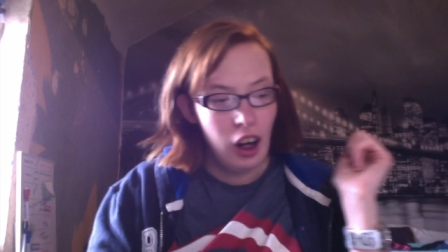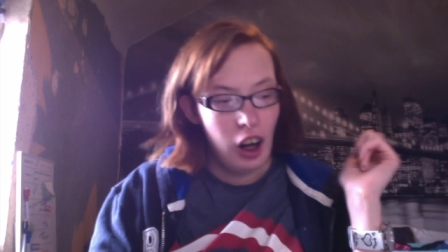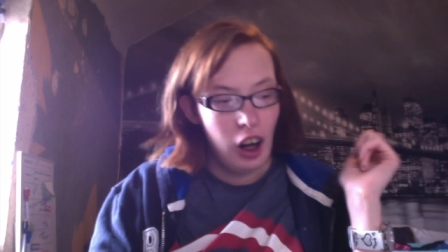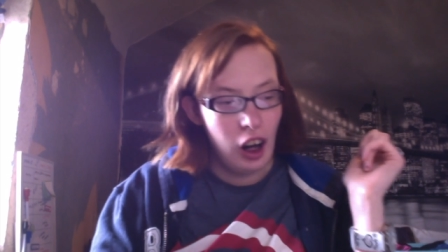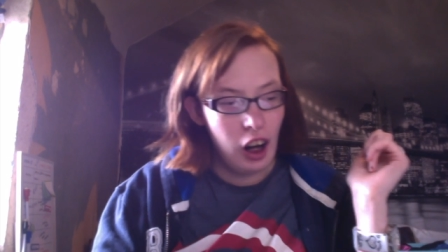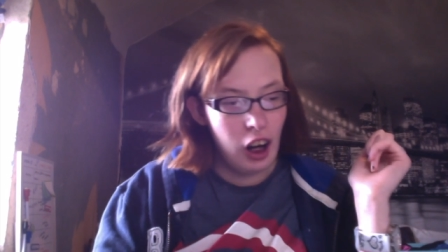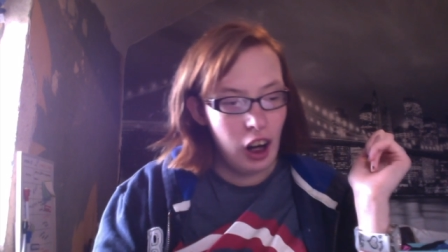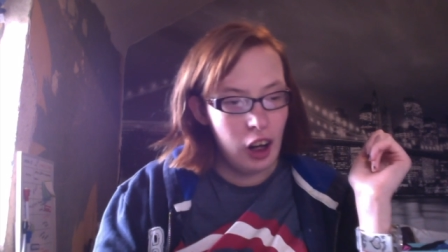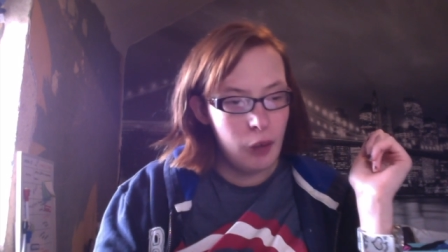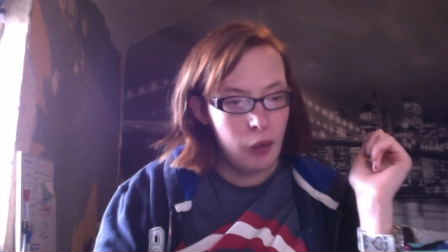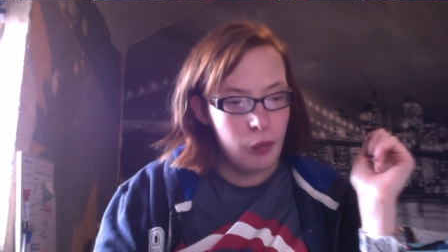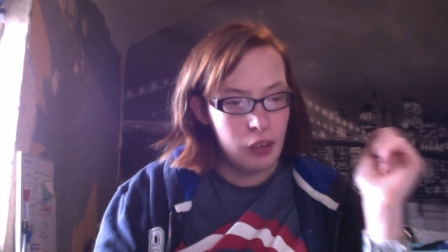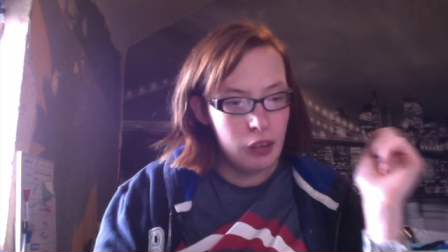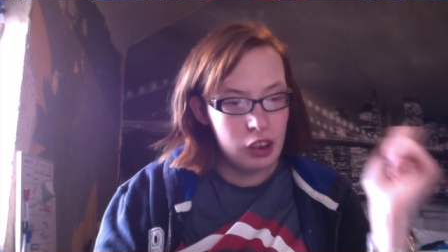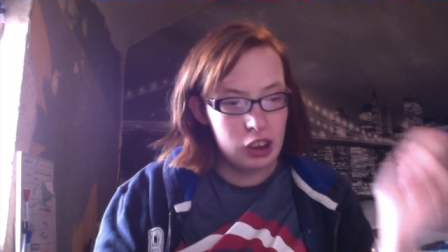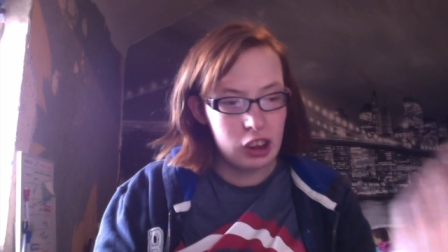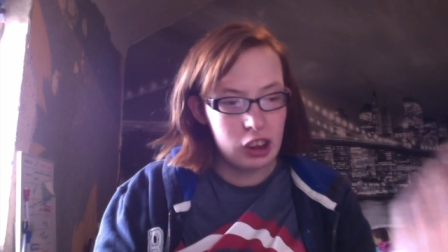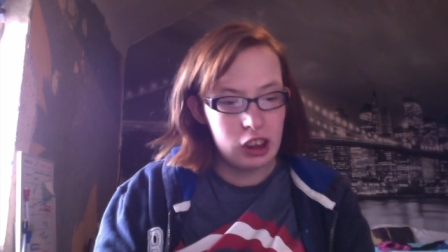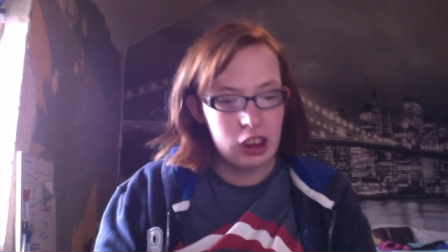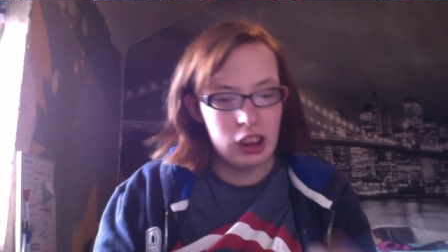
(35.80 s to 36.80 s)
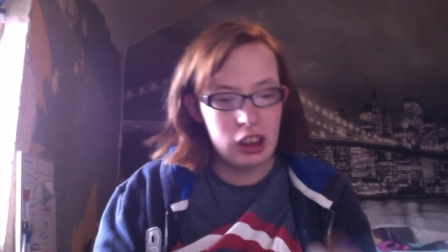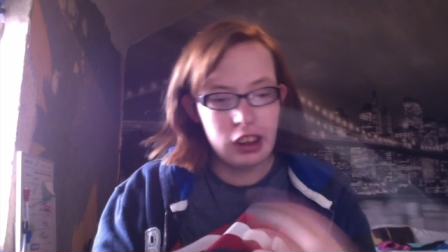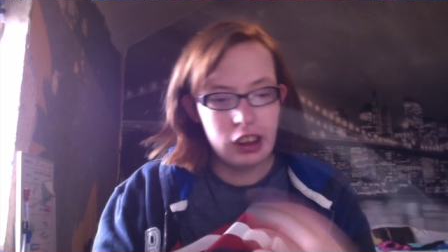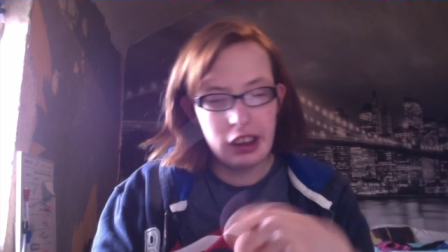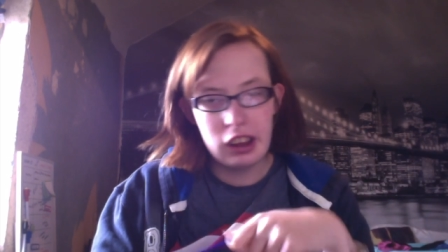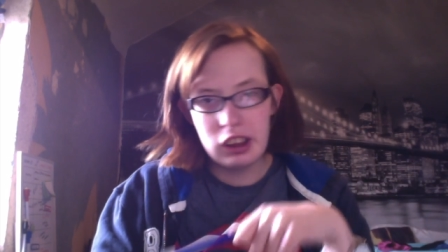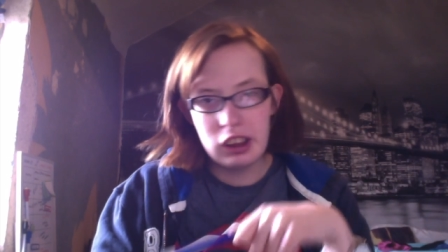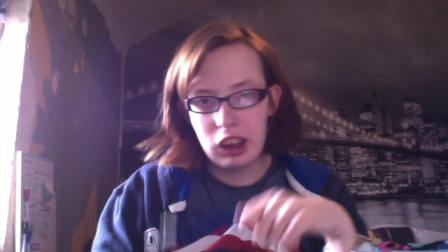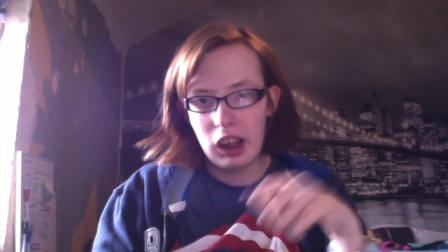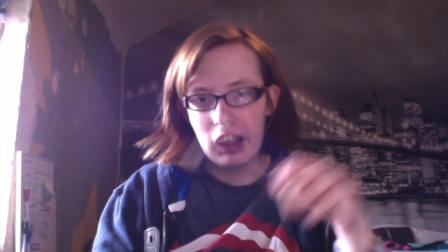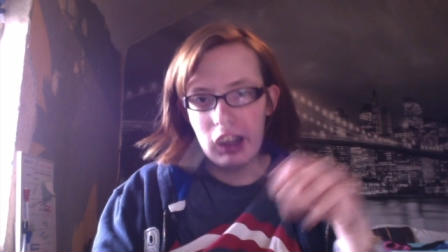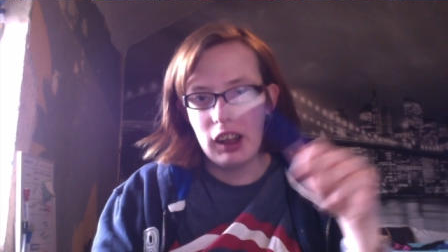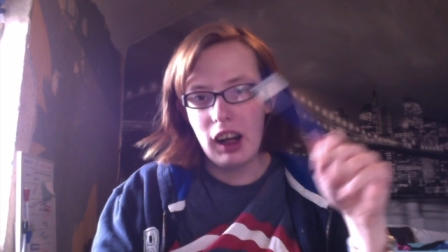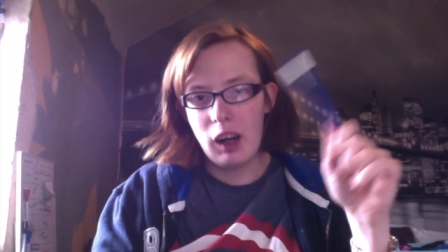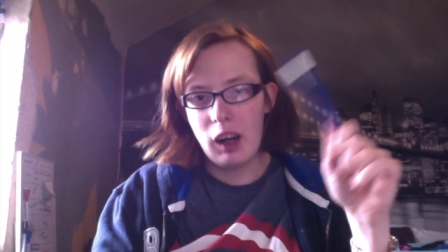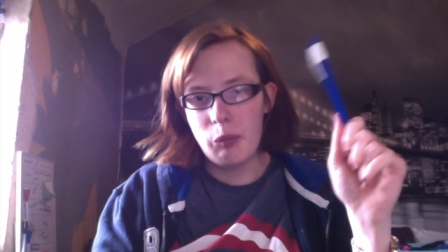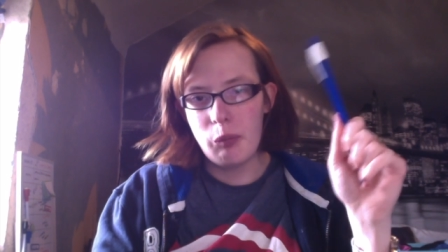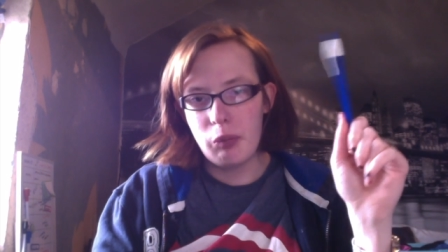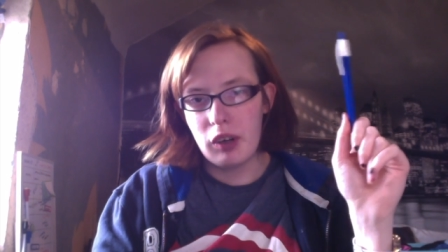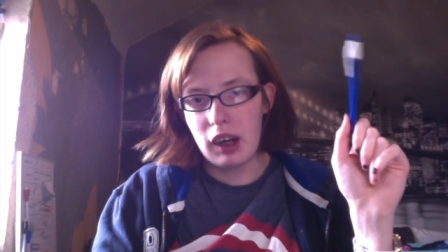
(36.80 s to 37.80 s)
Um, so this is a
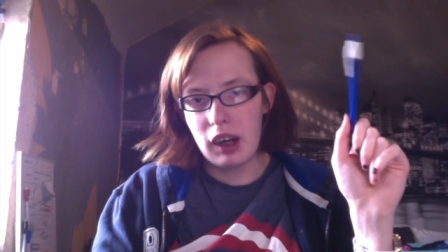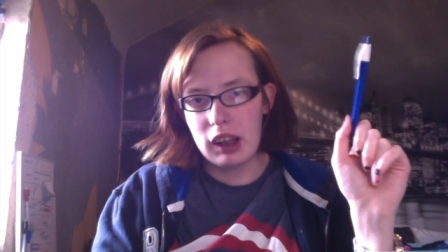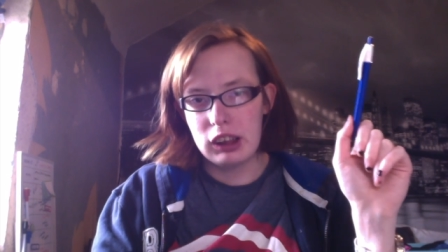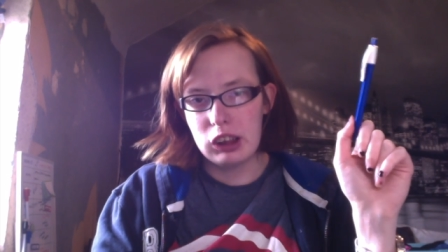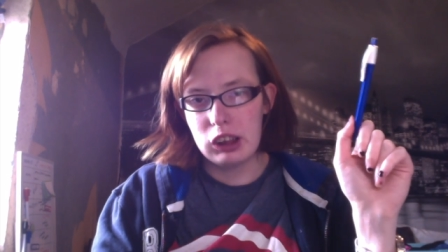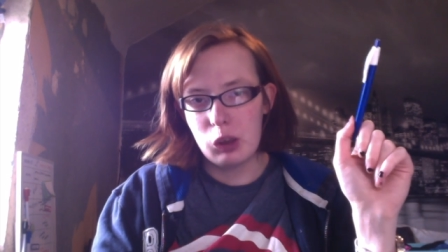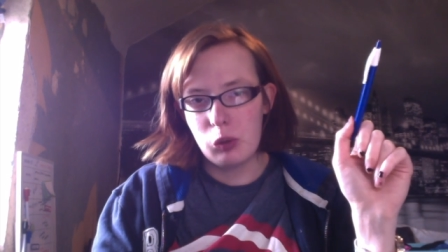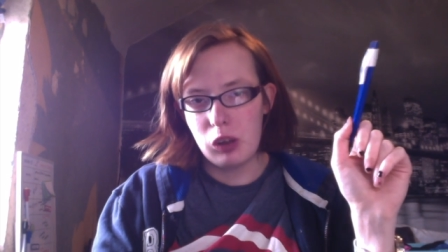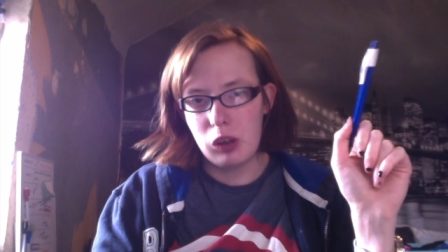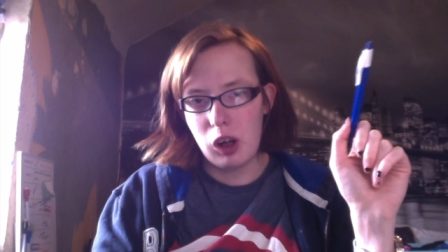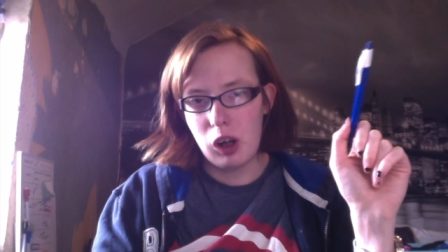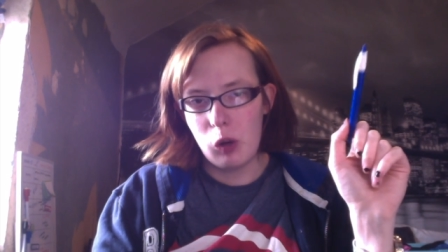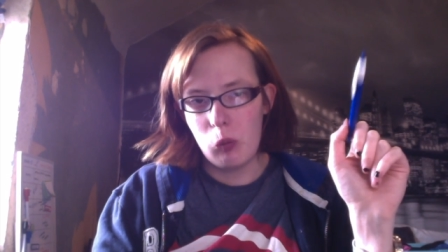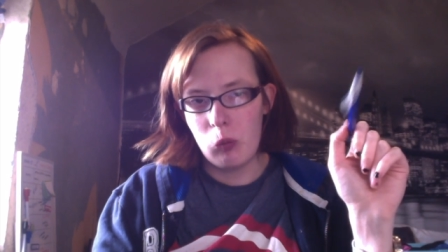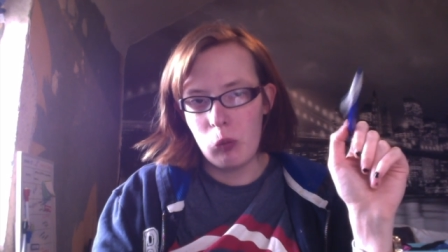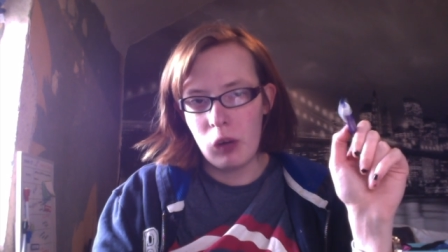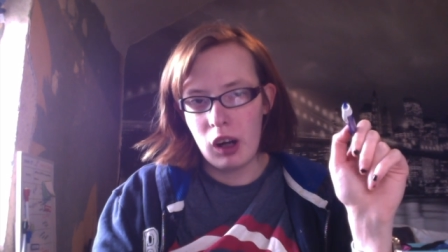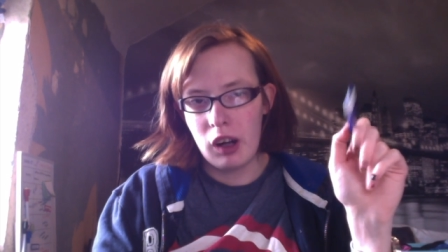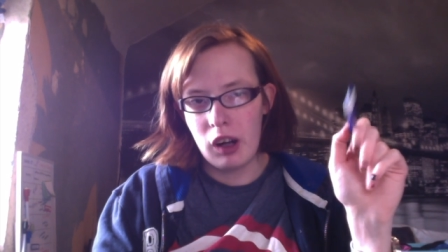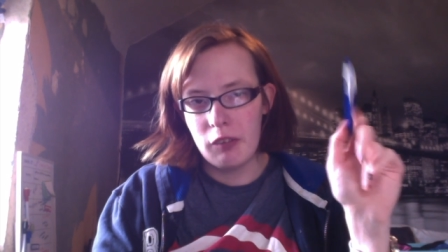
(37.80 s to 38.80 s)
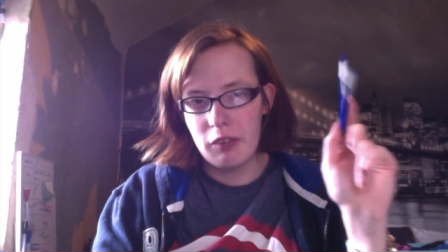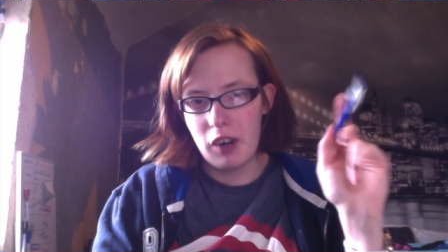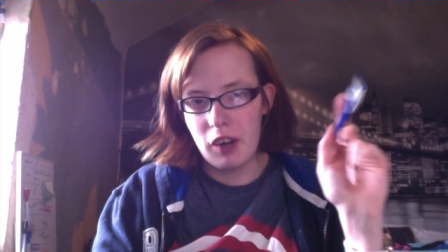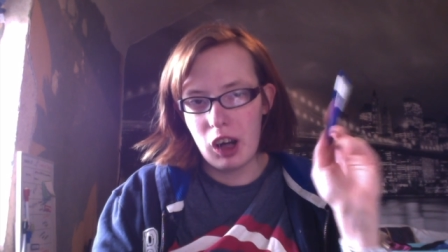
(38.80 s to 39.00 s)
collaboration with